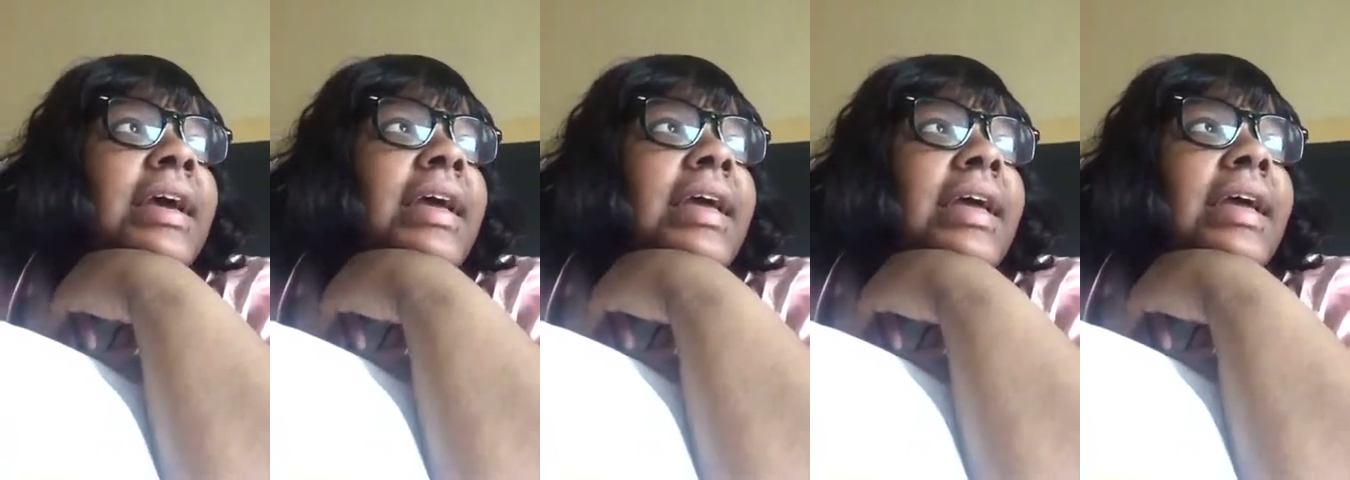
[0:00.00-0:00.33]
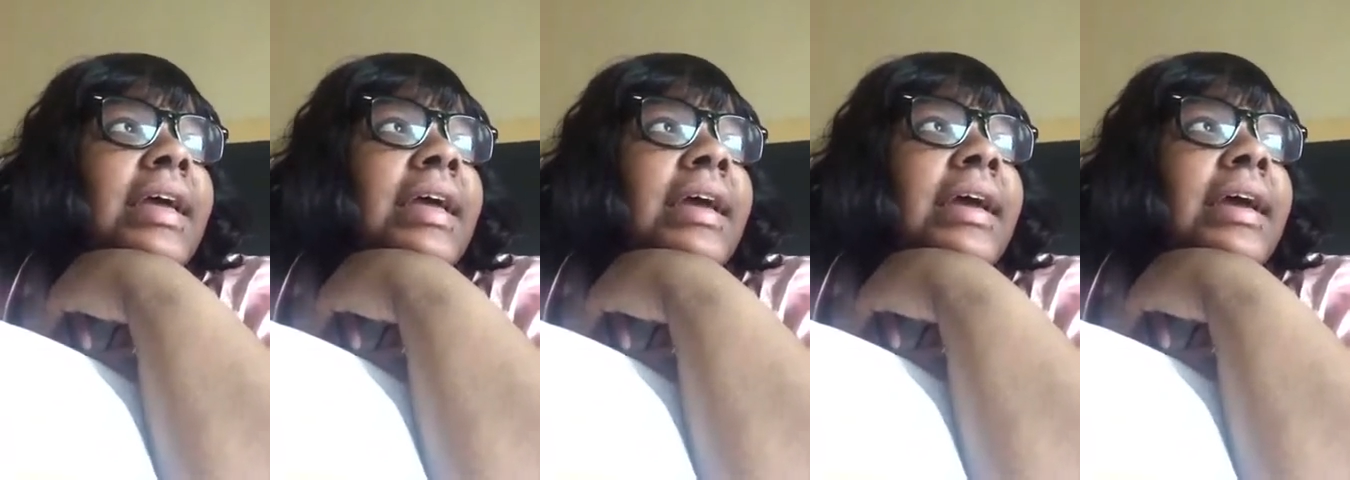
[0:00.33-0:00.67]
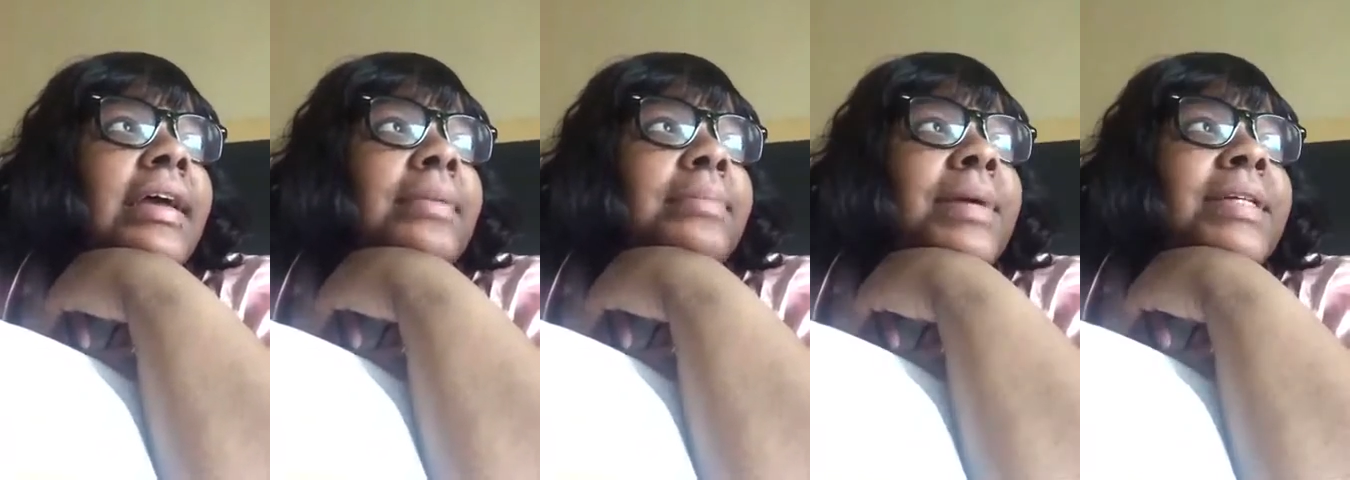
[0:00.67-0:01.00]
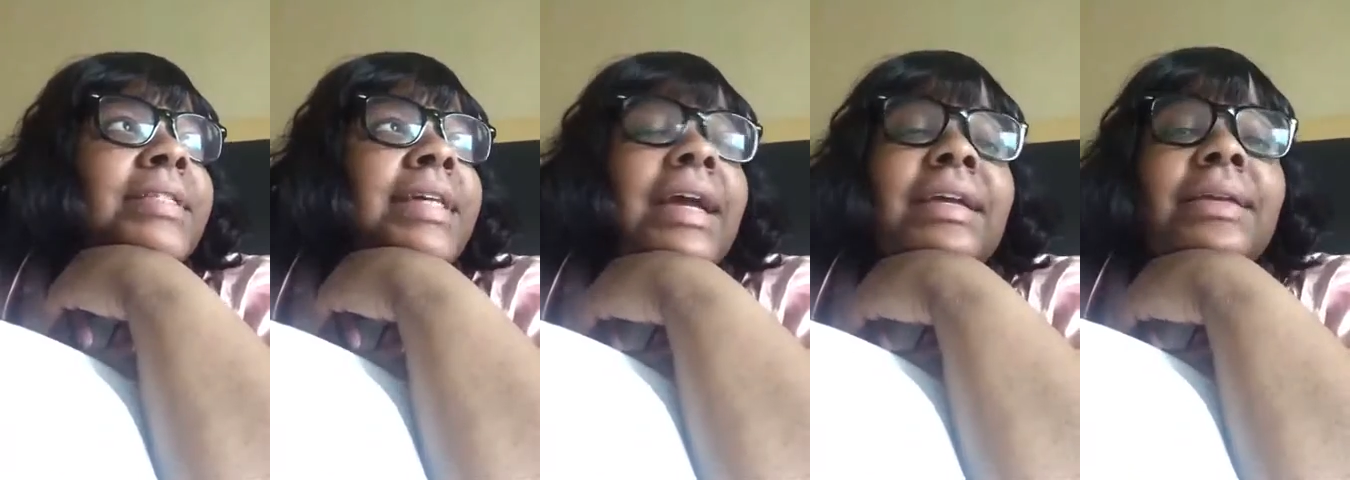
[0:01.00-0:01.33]
and
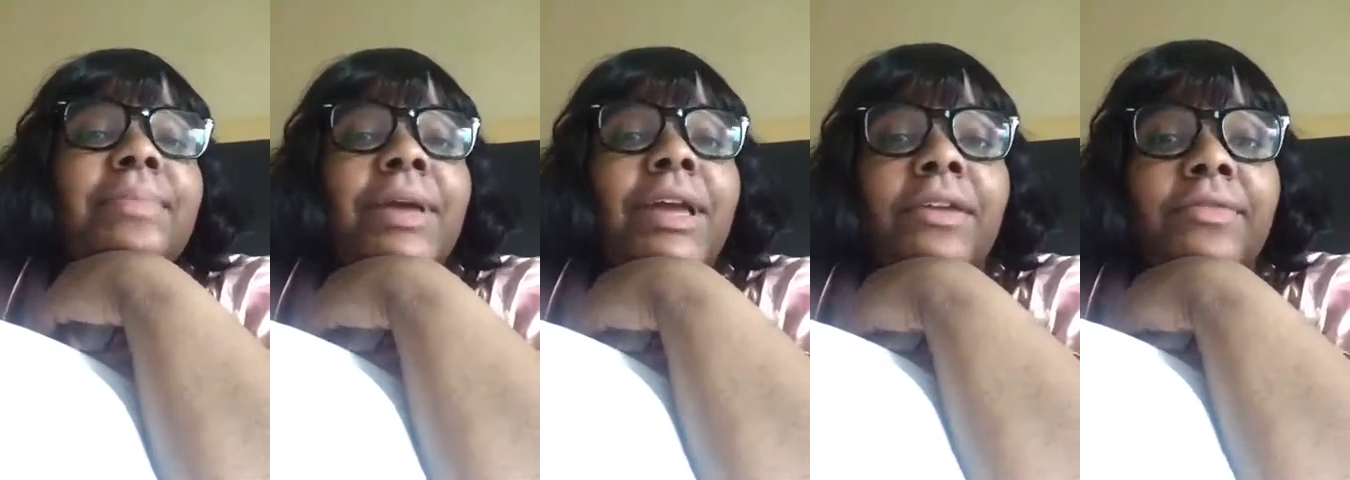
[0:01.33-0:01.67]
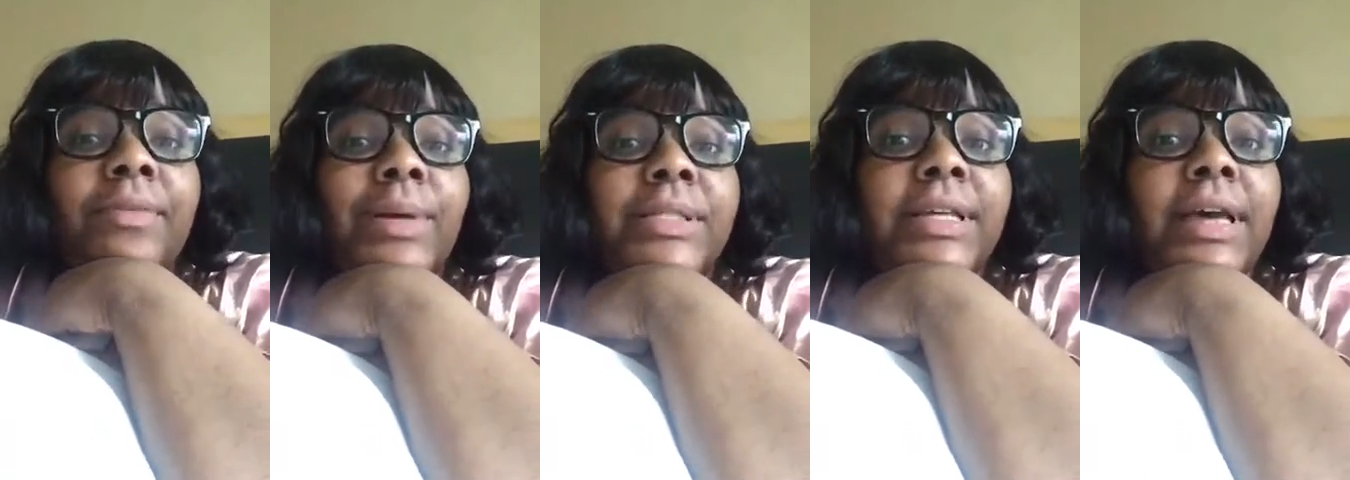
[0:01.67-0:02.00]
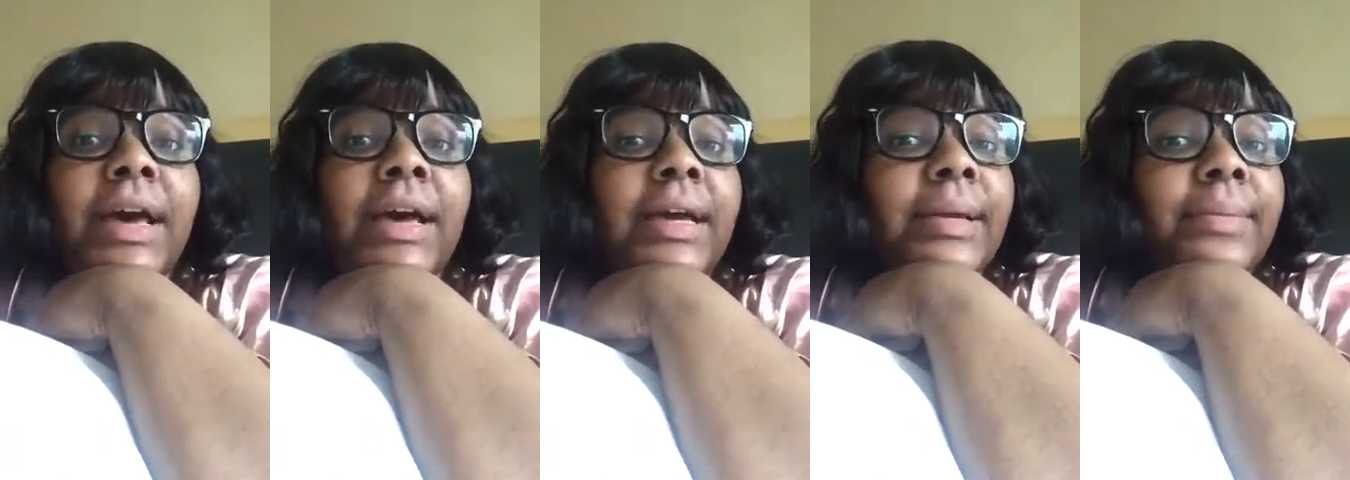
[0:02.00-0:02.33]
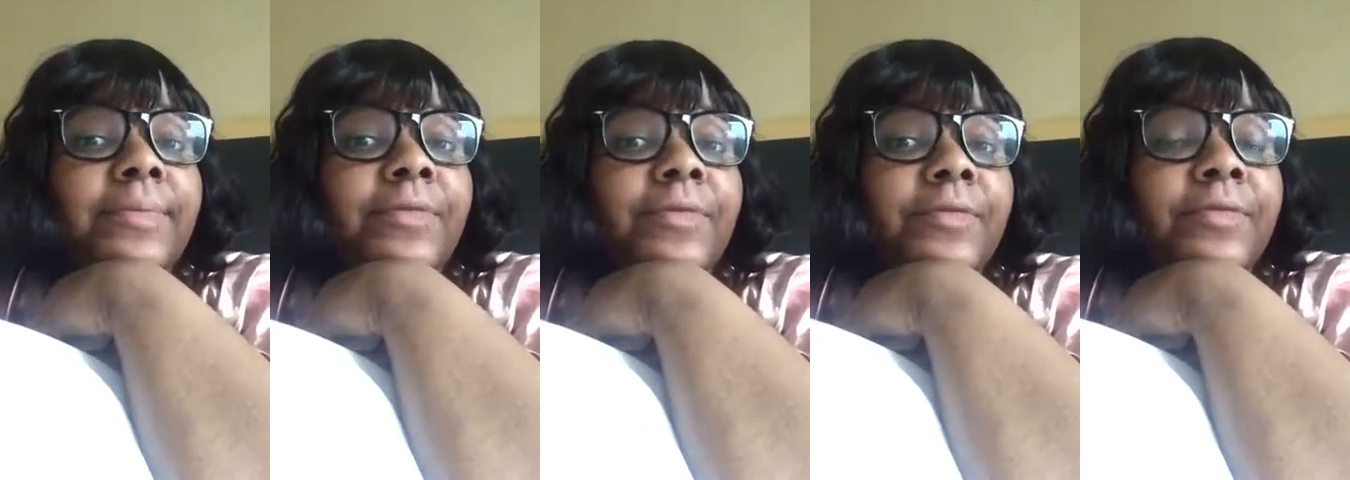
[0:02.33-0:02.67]
basically, I get paid for my
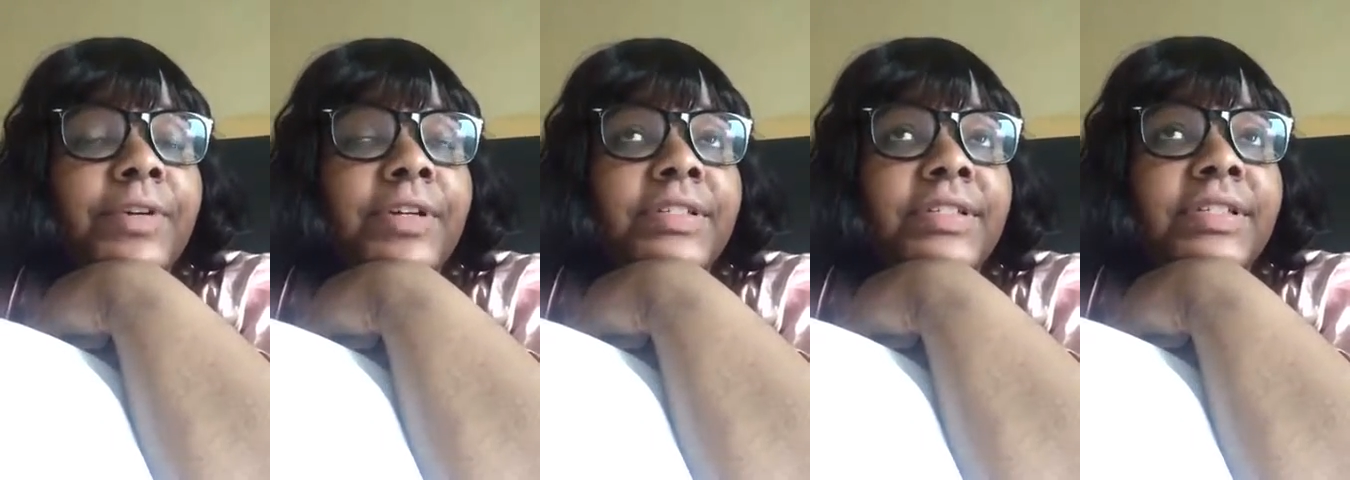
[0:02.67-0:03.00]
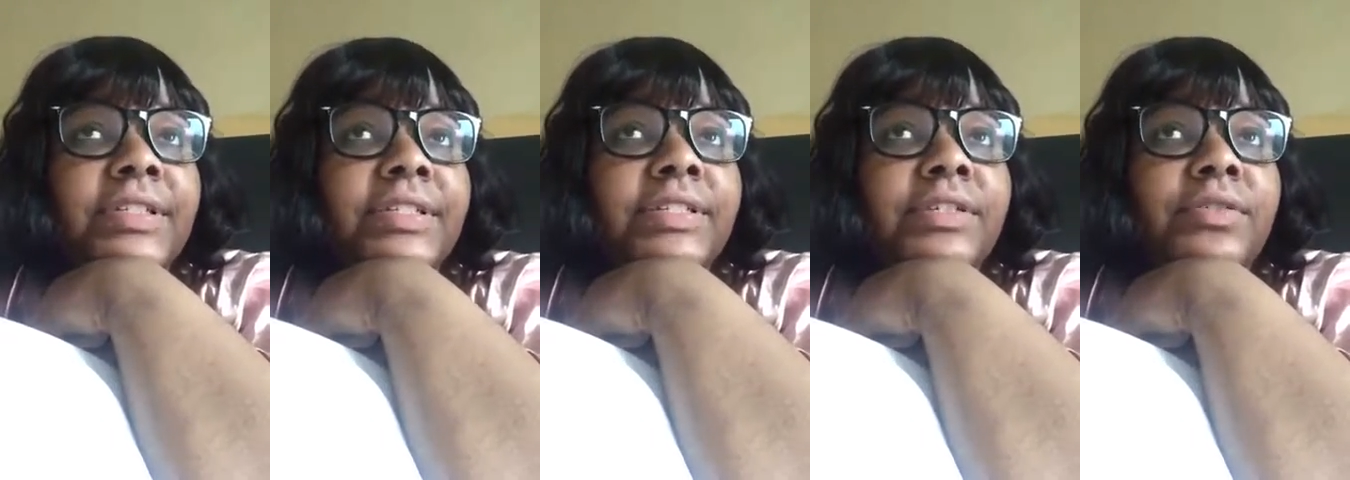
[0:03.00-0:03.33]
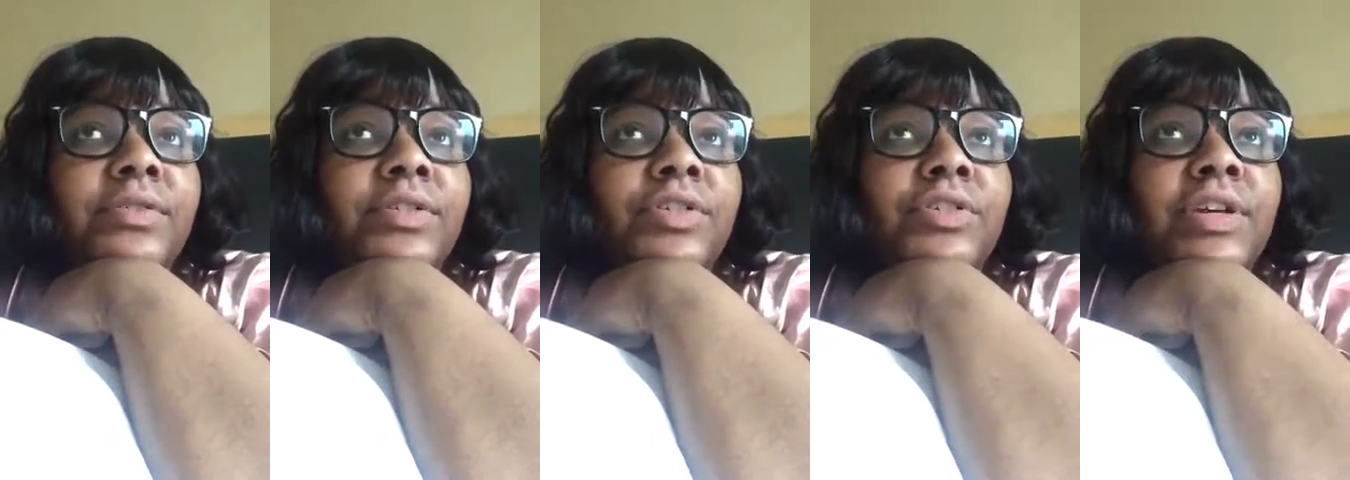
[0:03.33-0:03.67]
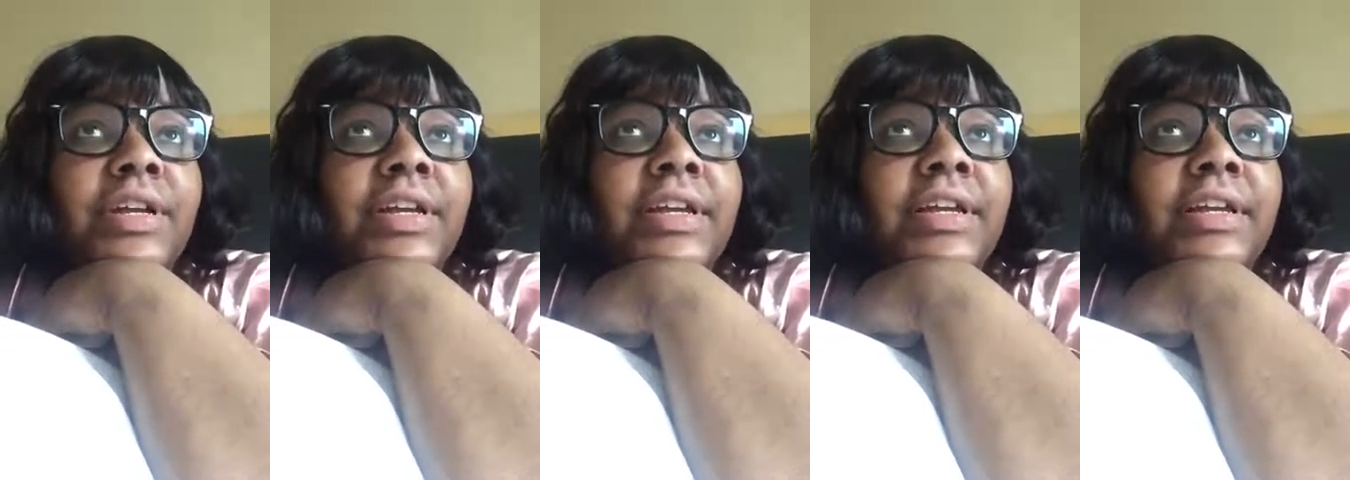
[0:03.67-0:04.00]
time versus, in
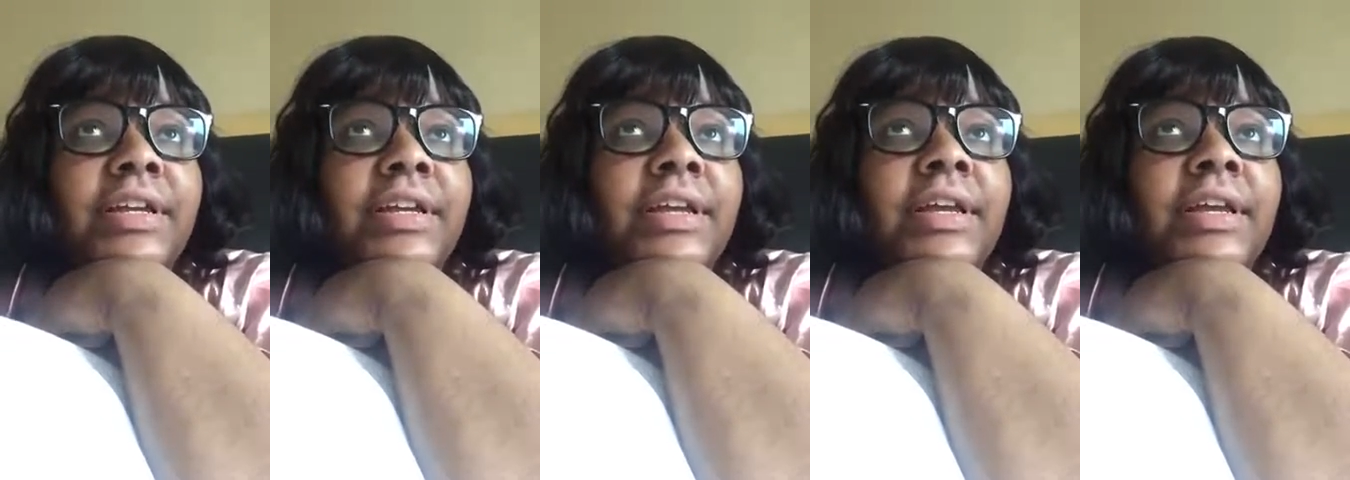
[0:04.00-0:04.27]
trucking,